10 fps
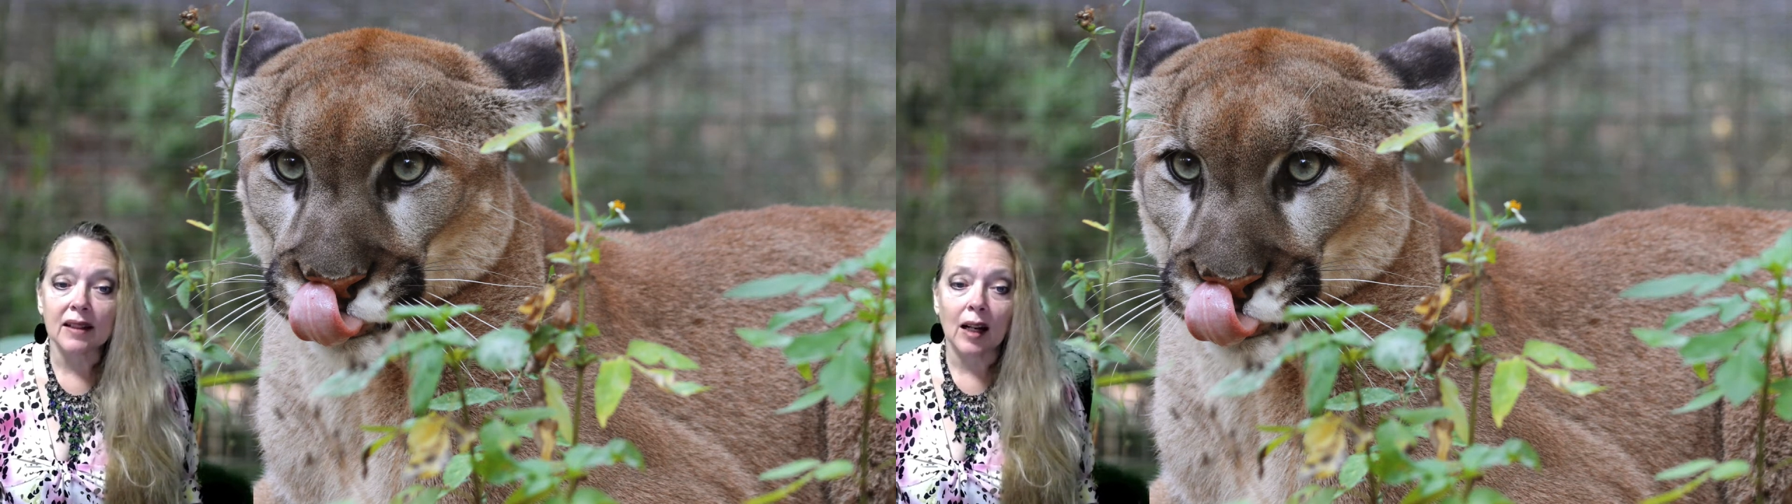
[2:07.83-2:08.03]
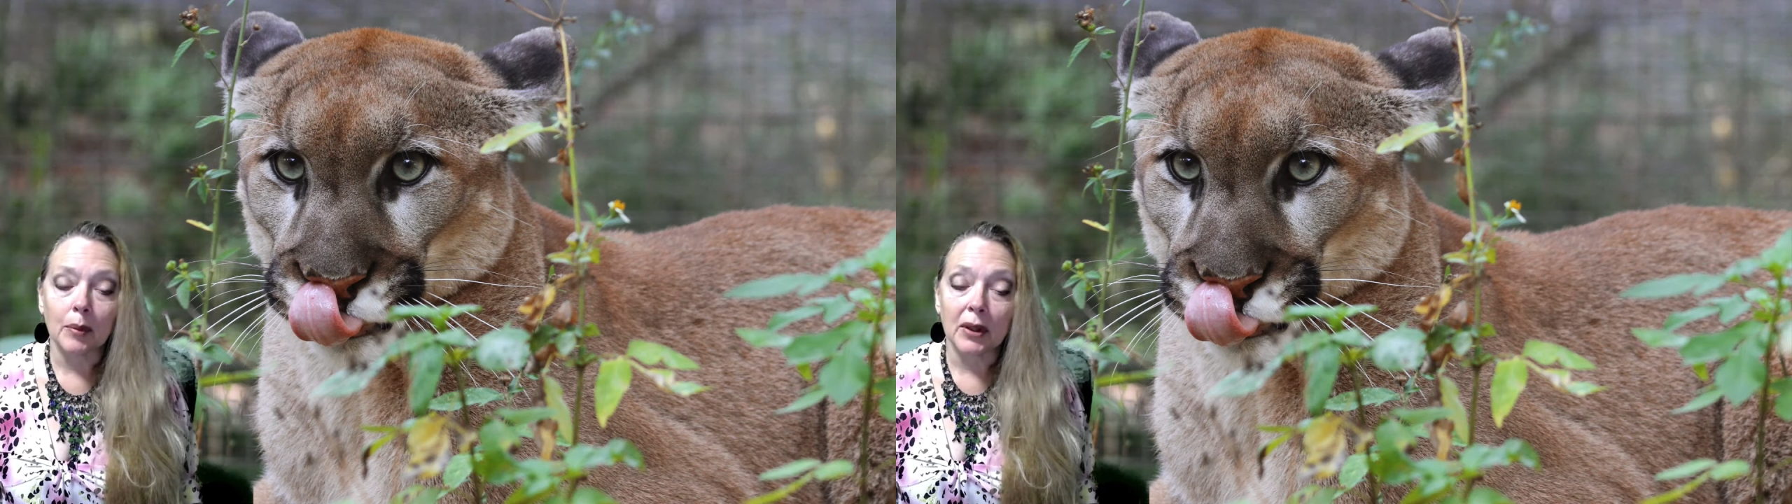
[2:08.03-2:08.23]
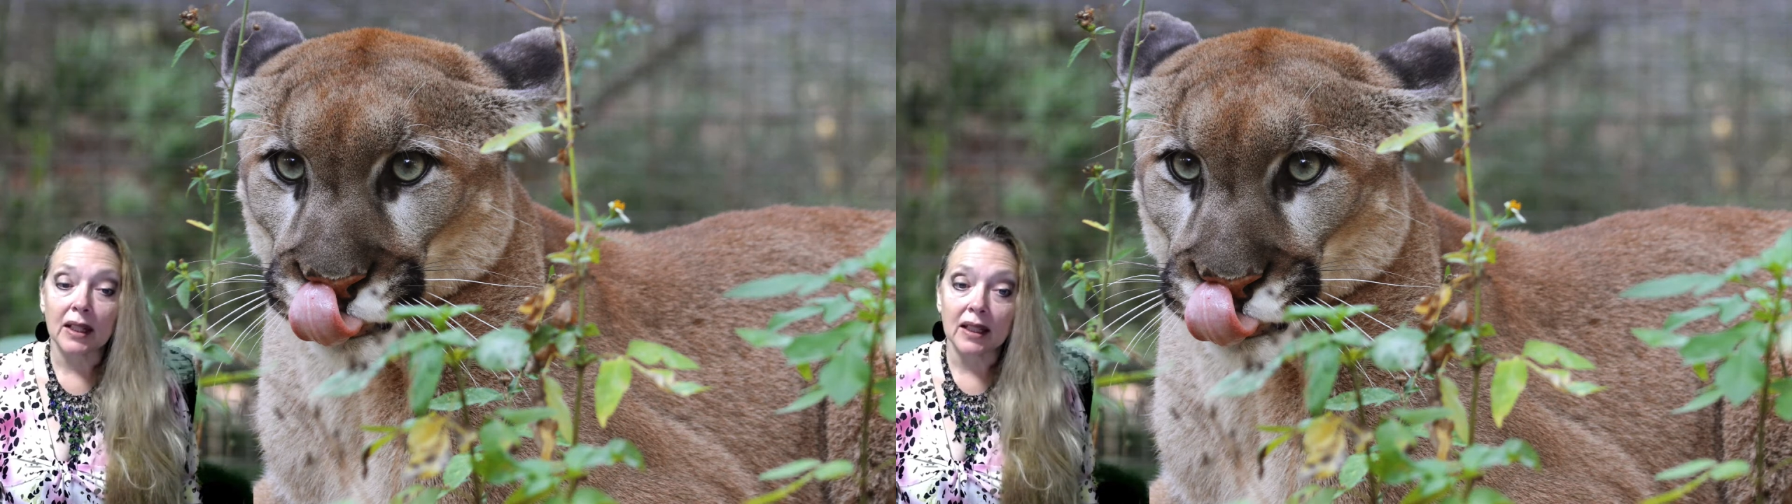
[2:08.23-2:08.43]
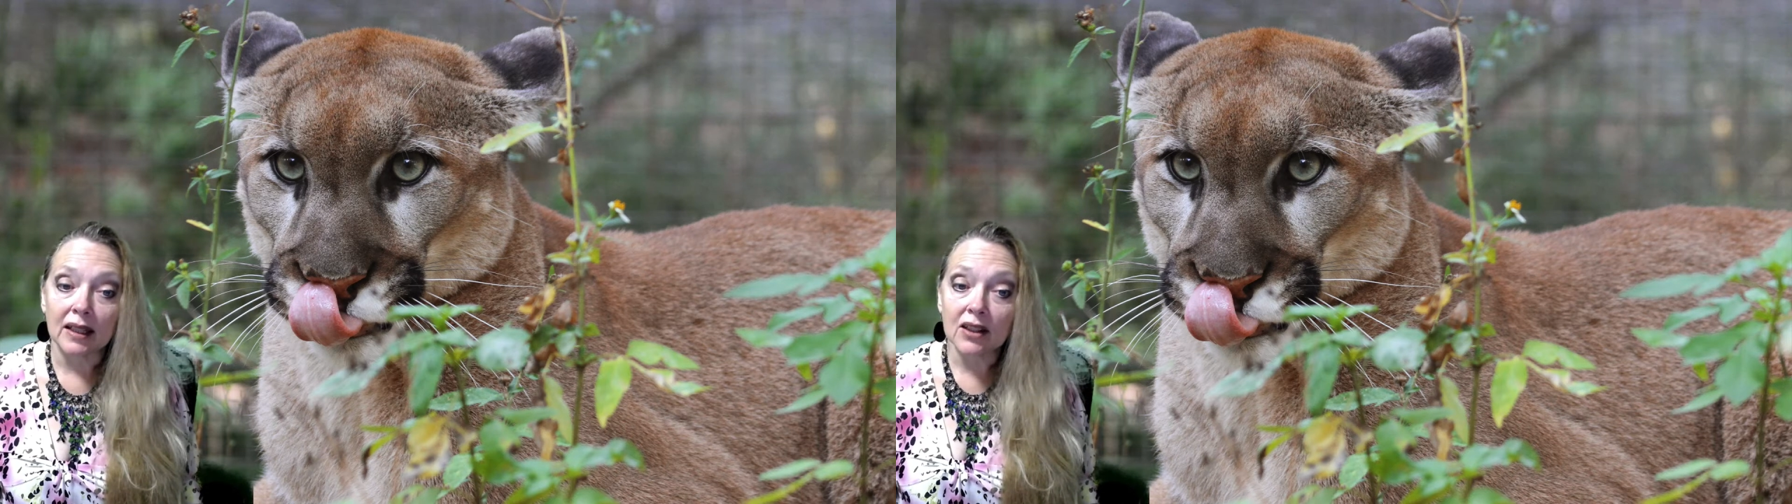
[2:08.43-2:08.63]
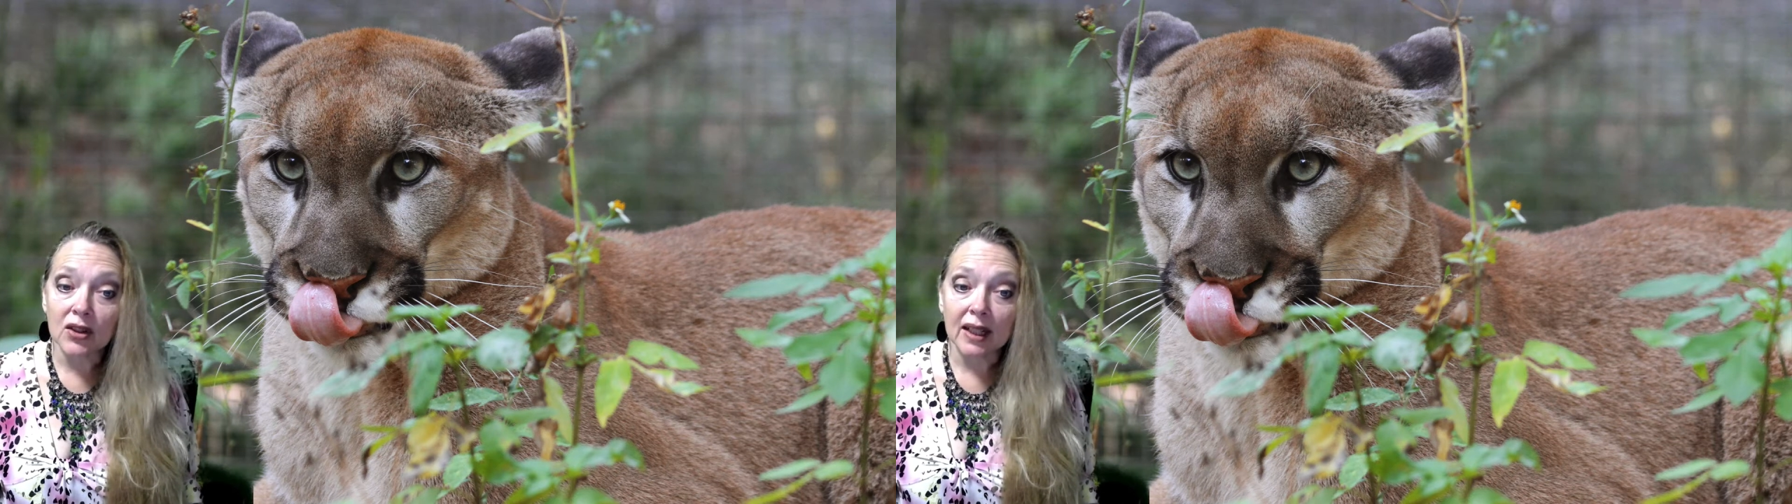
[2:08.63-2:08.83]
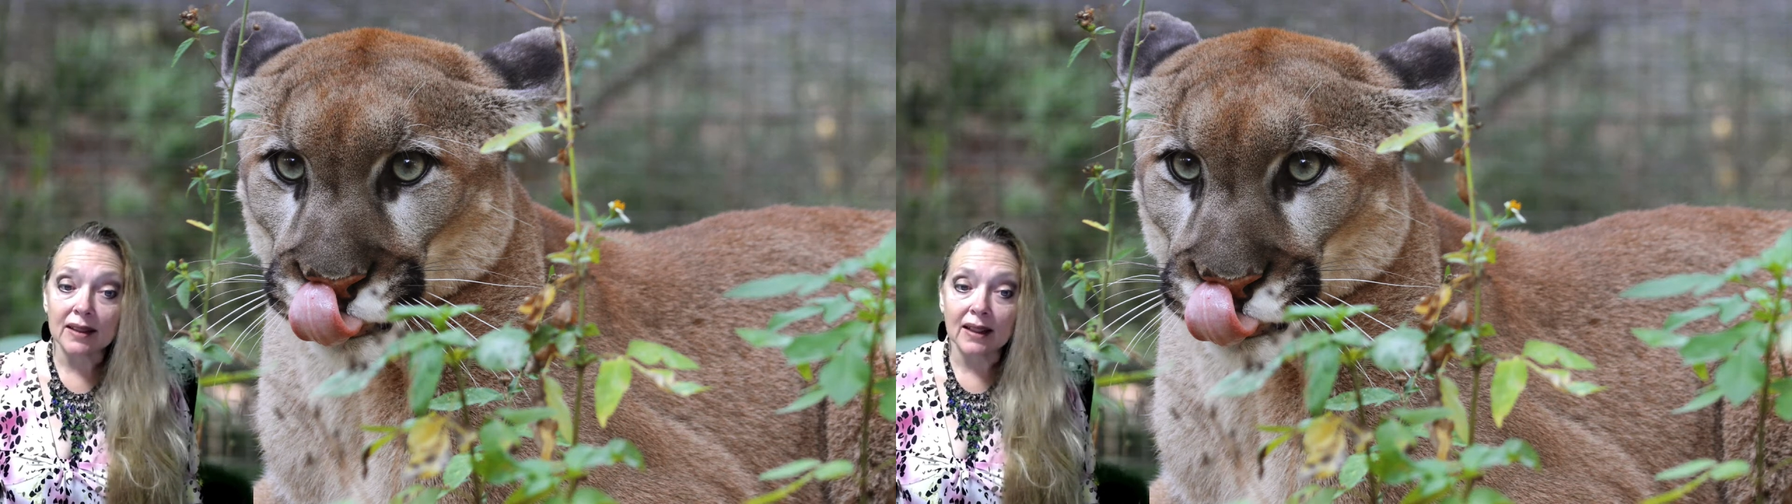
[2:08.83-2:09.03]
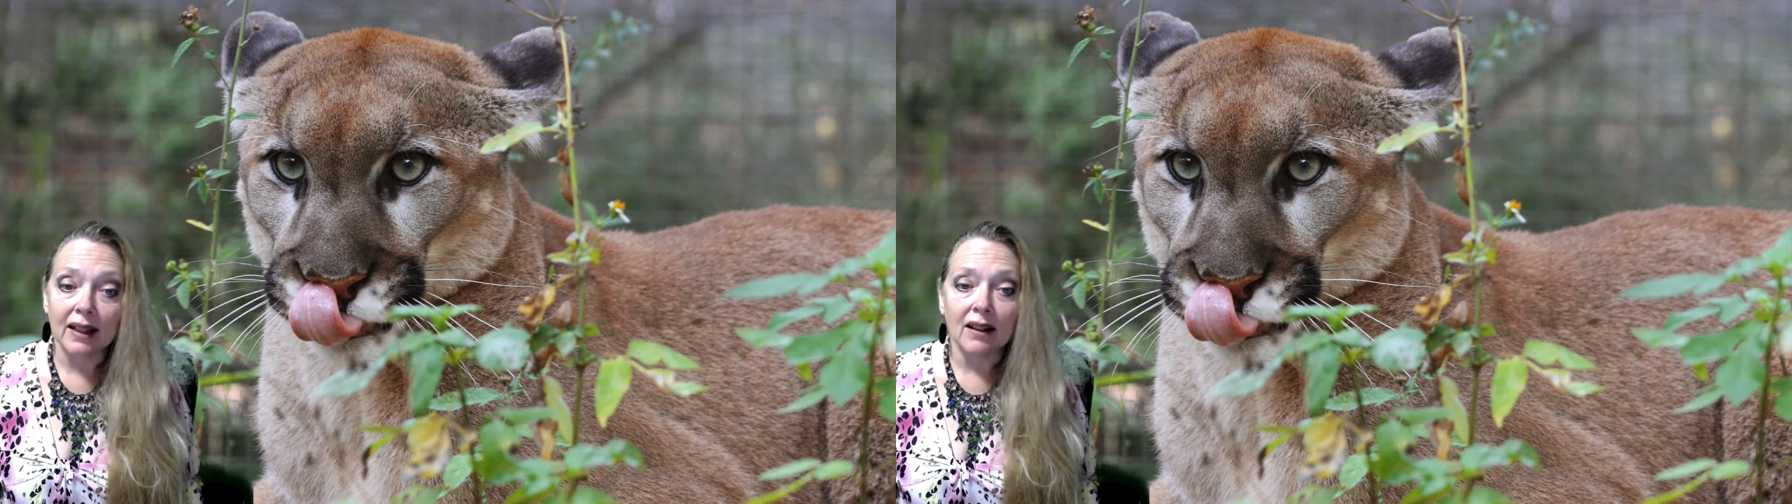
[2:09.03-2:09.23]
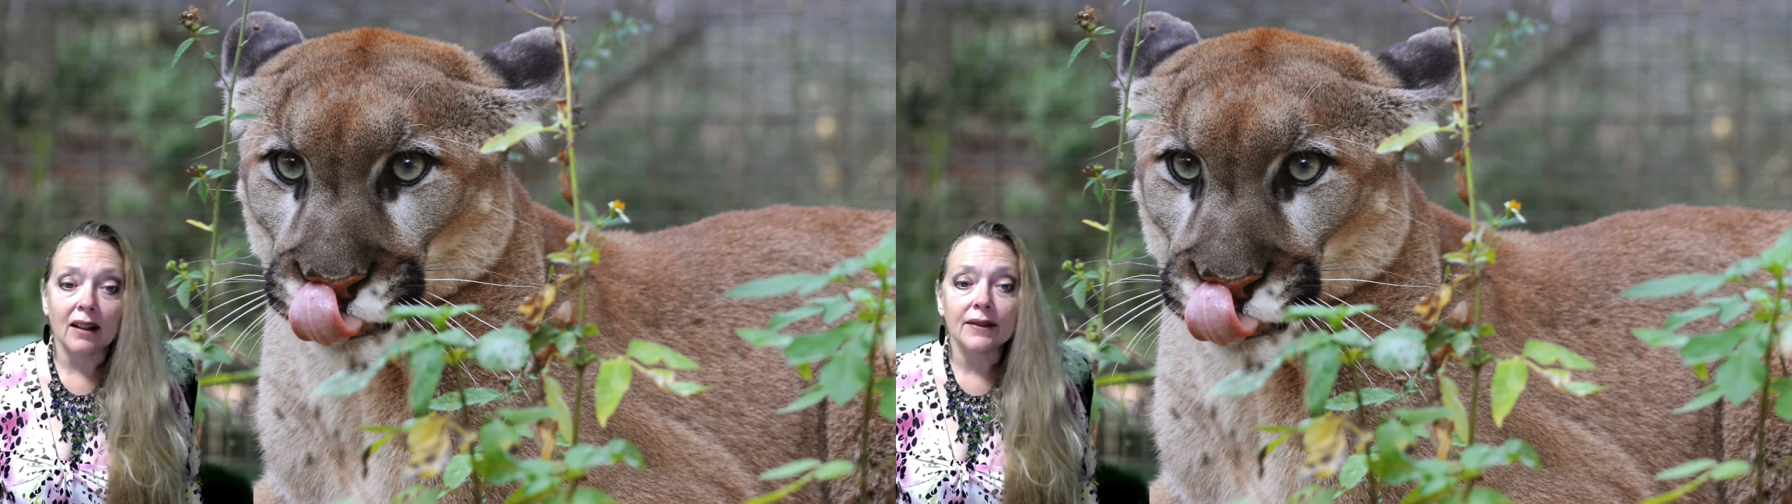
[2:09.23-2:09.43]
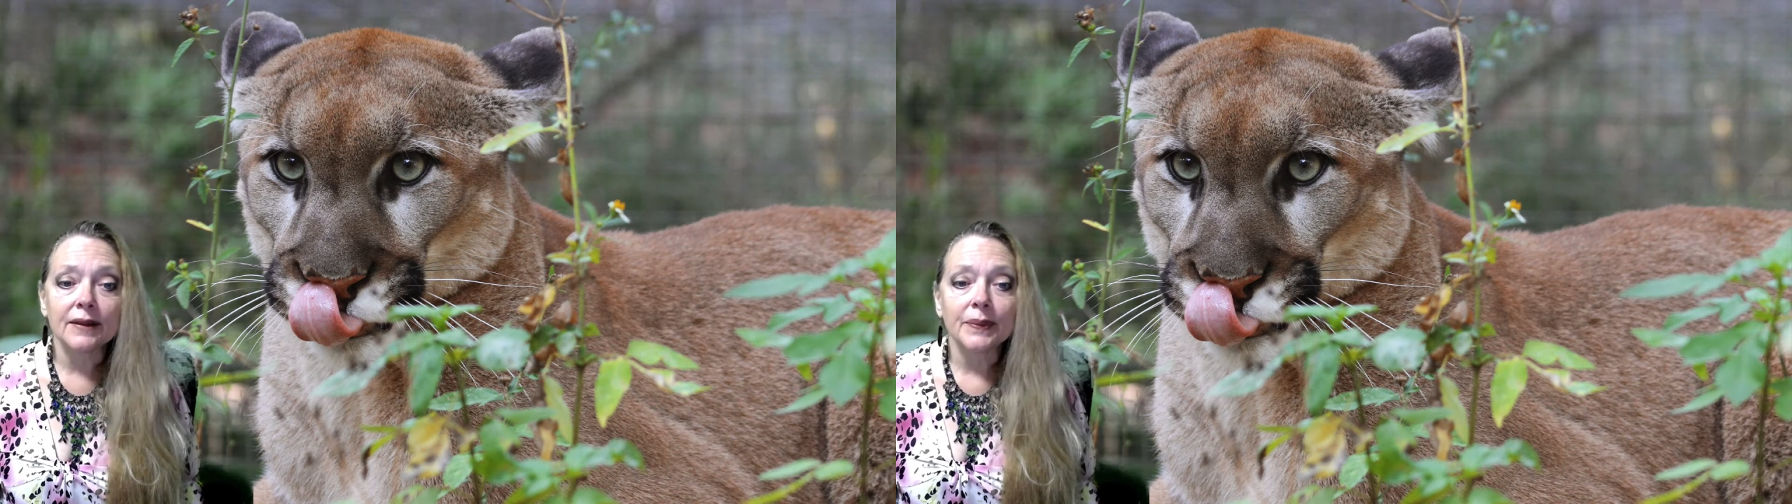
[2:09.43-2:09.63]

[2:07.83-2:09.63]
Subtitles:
operant conditioning sign-off.